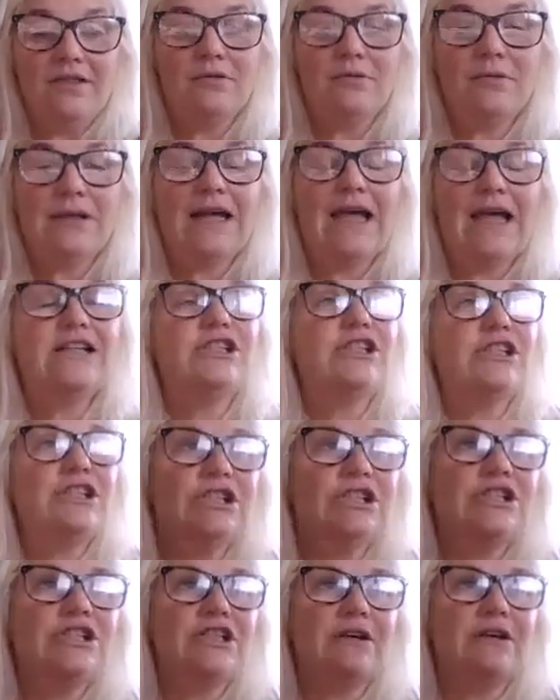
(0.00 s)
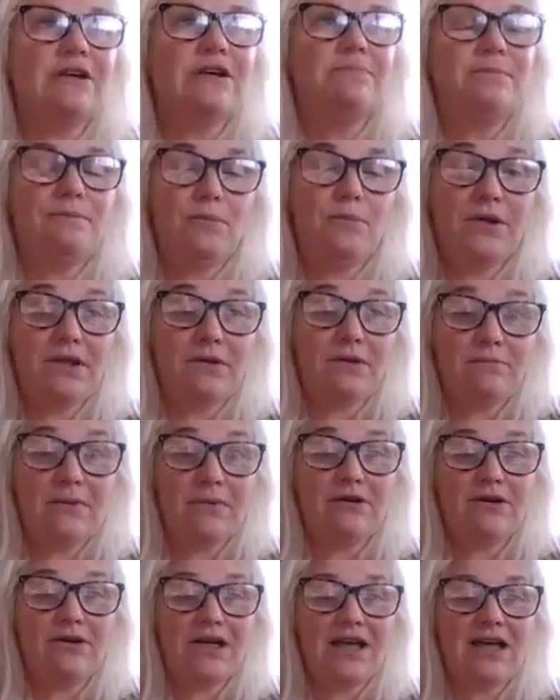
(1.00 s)
The relationship with
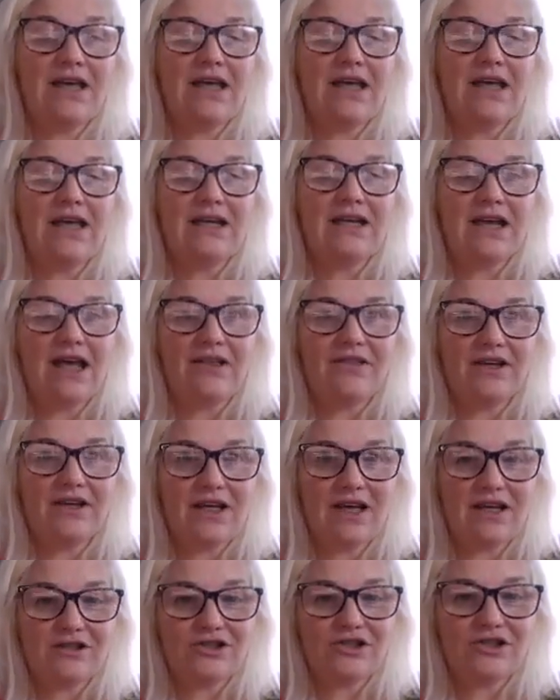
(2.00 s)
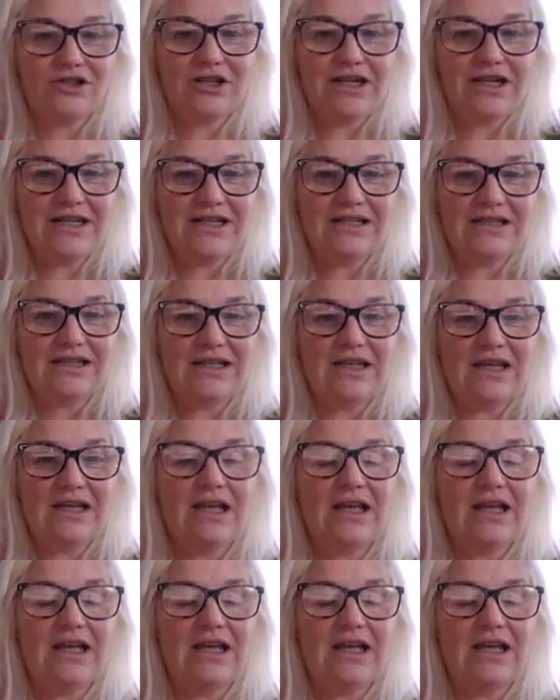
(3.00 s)
America and other countries,